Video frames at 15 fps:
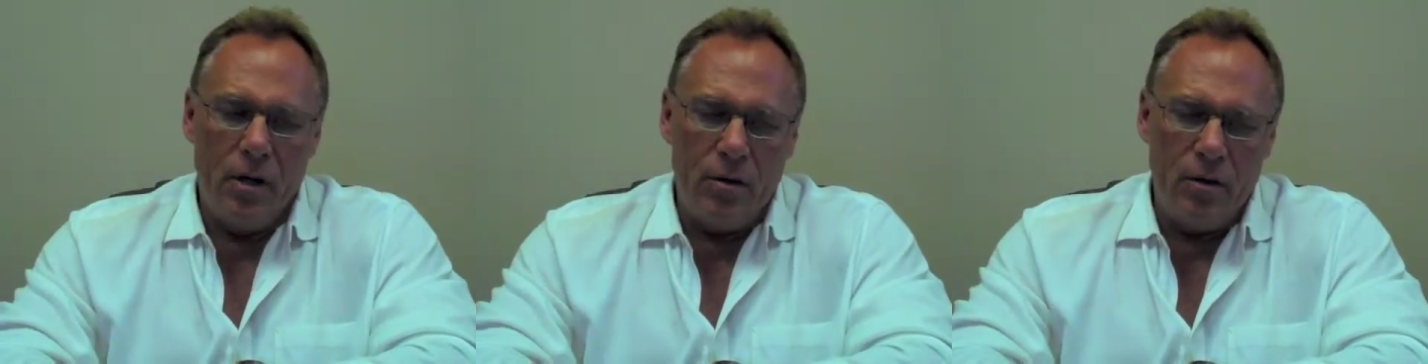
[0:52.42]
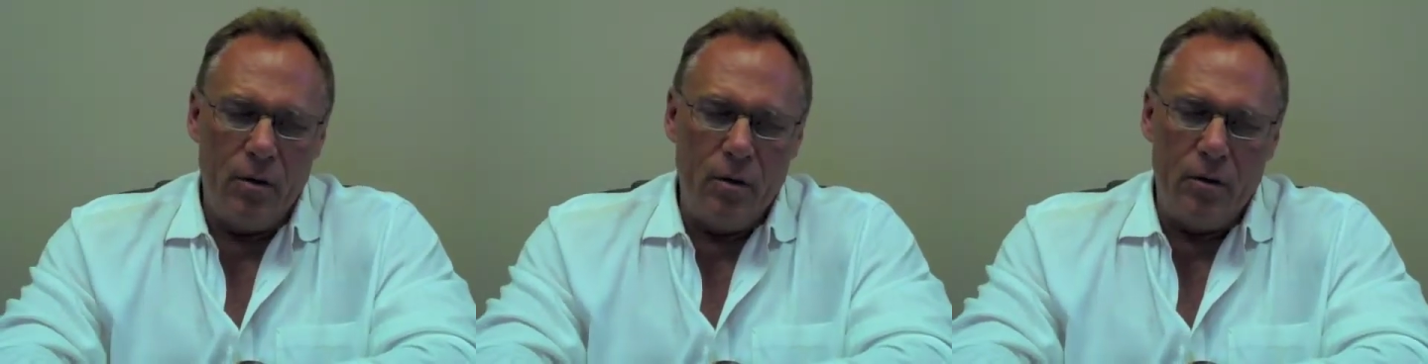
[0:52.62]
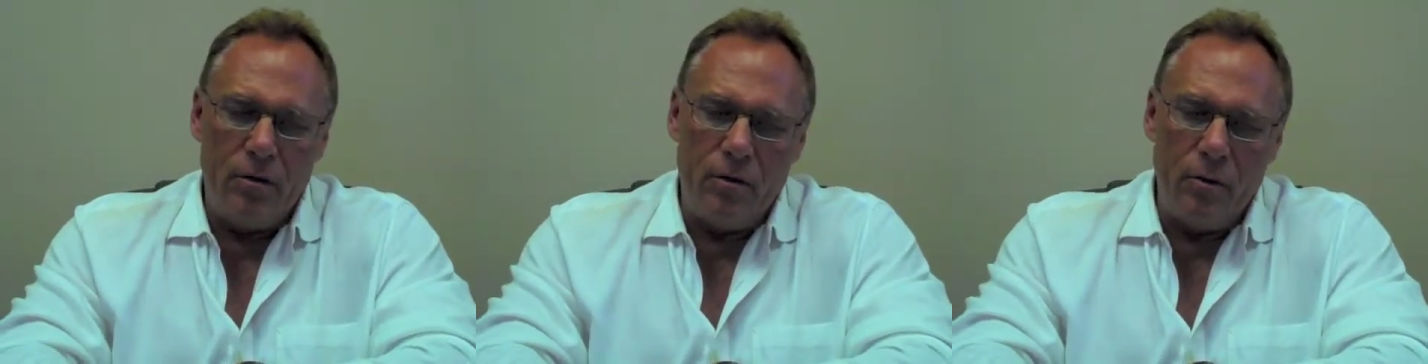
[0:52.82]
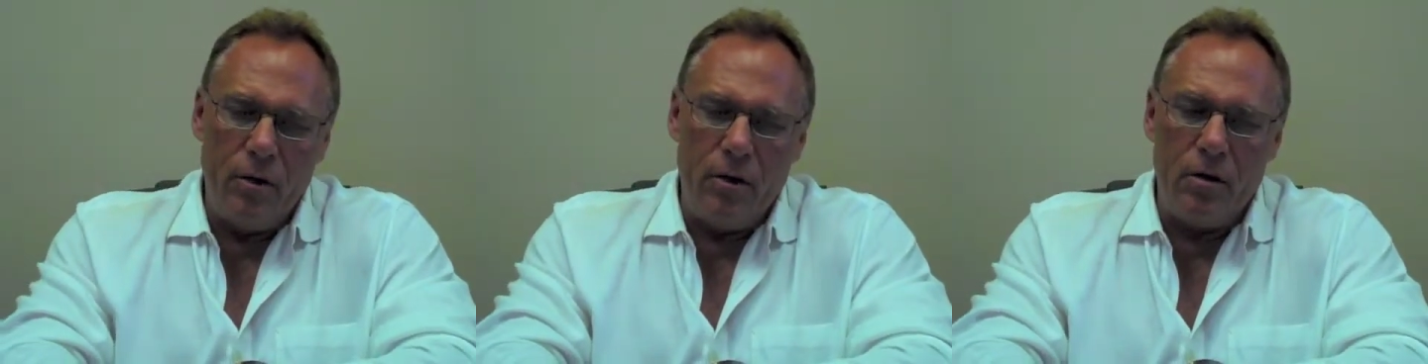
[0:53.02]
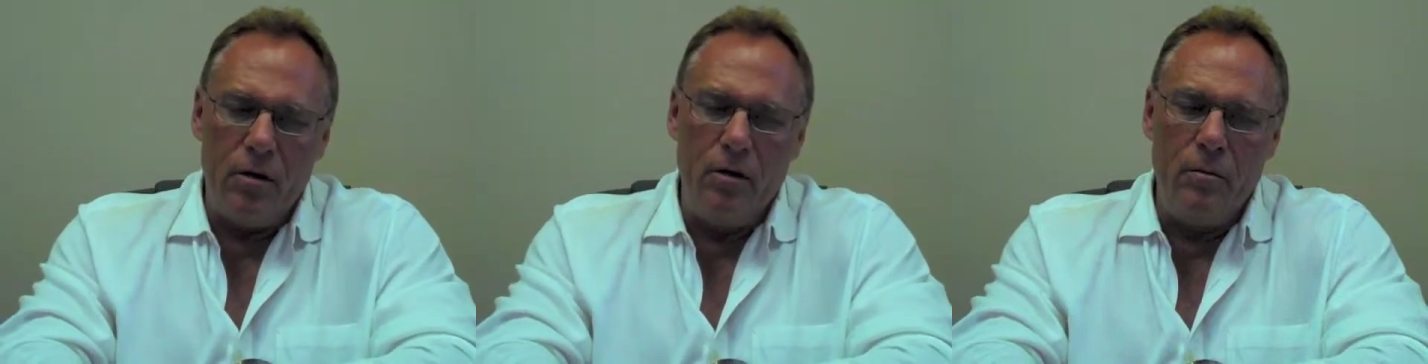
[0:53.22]
to
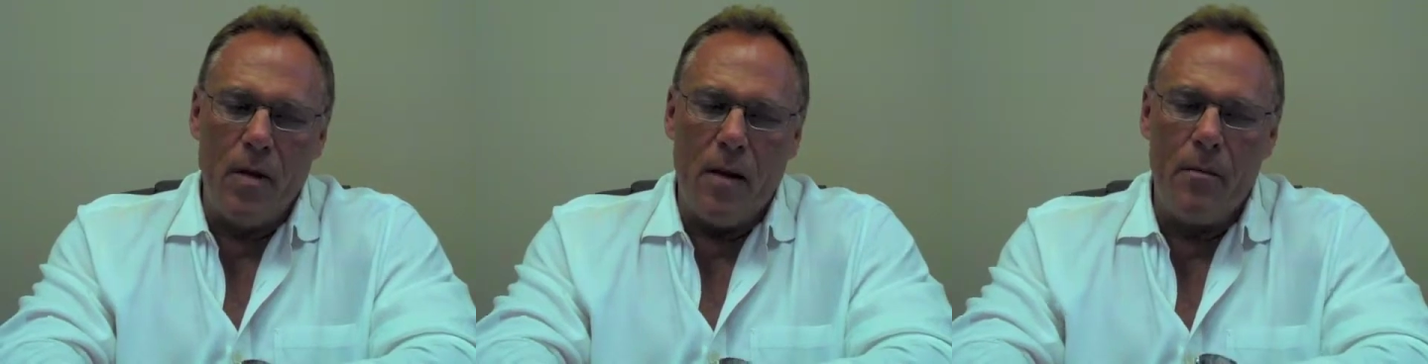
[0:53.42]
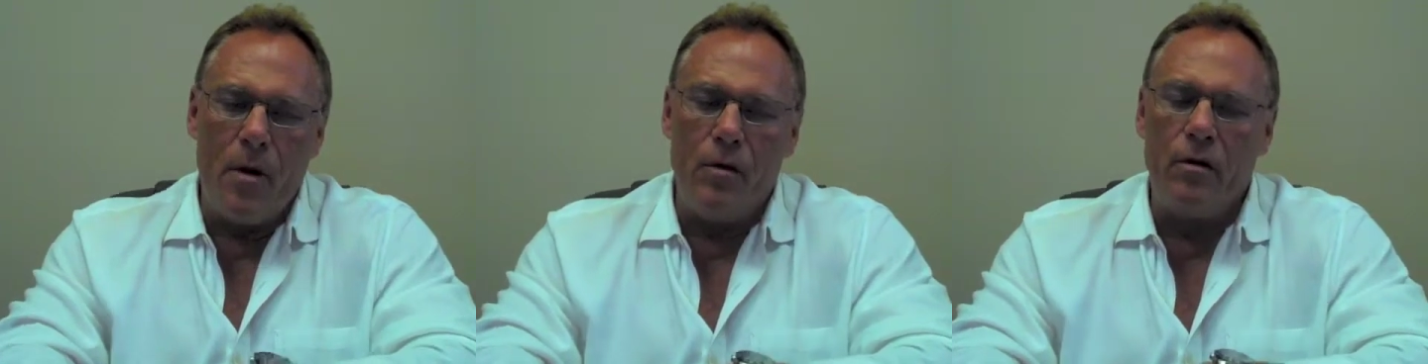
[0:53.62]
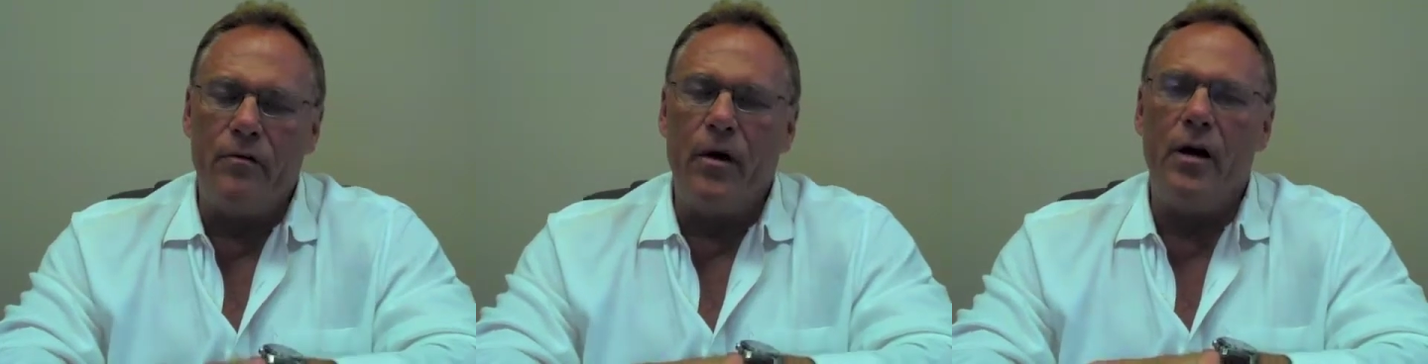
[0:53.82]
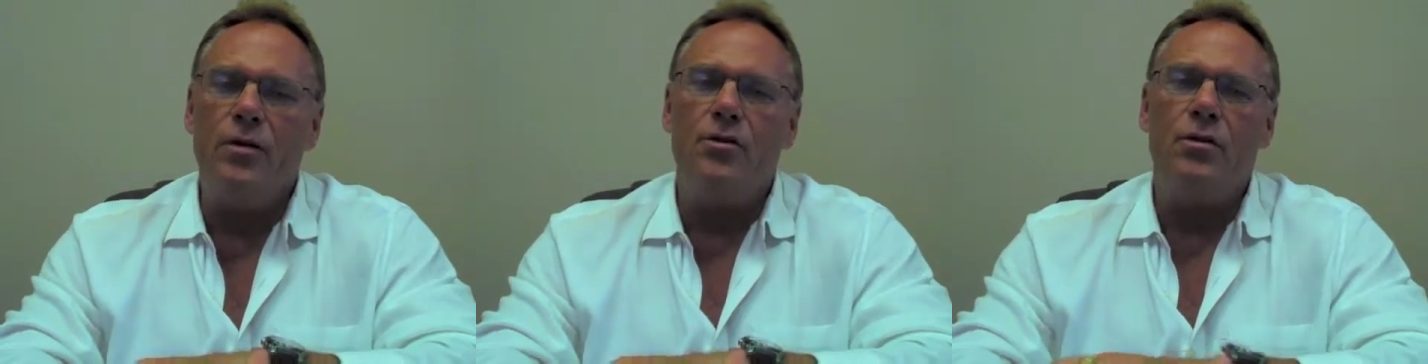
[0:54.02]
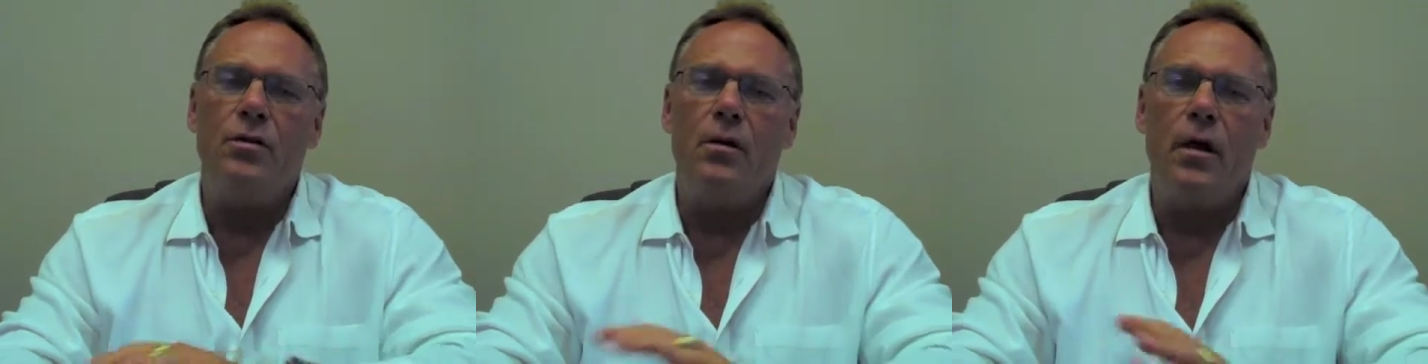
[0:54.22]
include my motivation